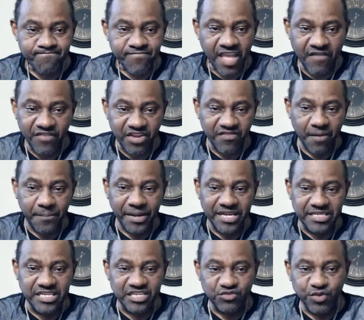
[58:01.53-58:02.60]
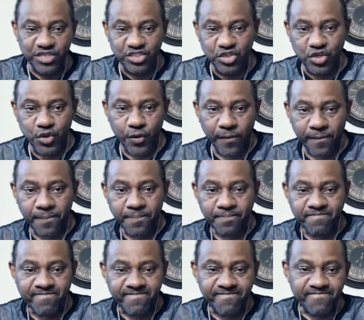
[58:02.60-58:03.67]
Even if a politics rescue you.
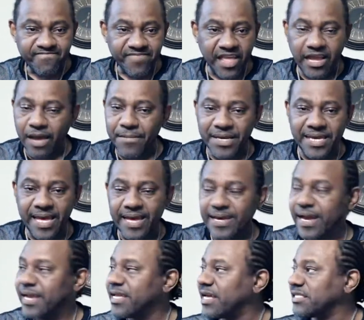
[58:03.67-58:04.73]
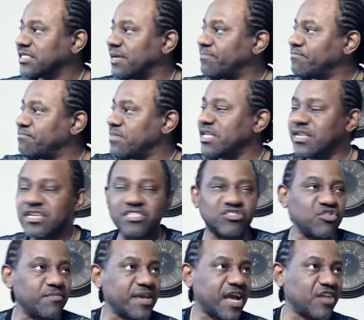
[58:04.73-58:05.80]
Come here and call you and say, build this to
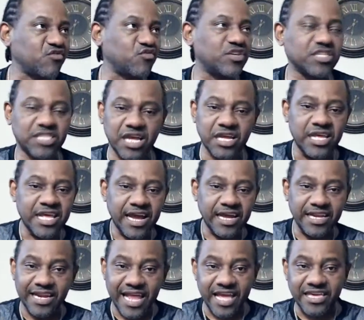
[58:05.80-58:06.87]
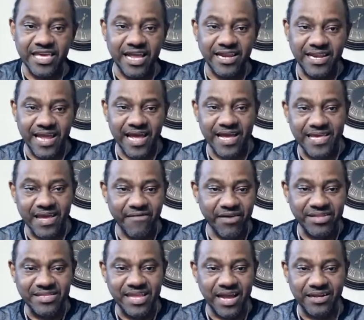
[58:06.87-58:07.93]
me, I do this. And I like your lawyer, a
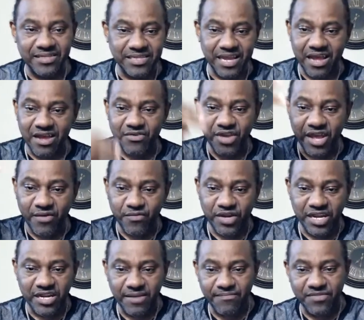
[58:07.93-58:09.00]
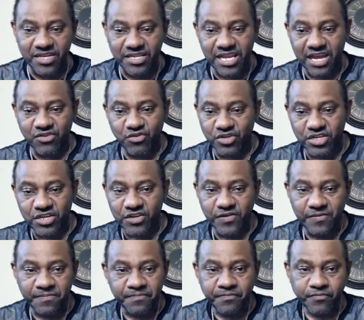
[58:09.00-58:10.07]
doctor, you one of them things that are nothing, you know.
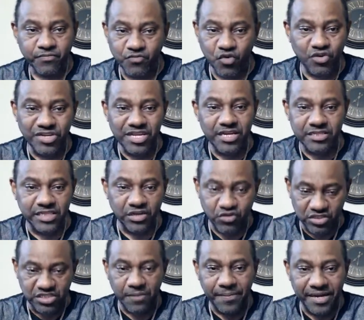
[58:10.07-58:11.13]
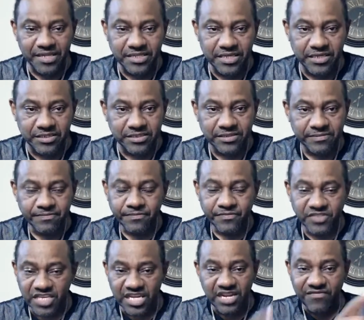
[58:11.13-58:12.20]
Nothing else, I just the politics.
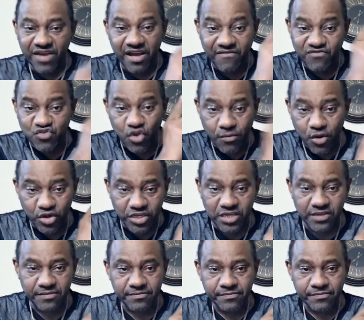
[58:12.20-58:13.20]
So you never have no money.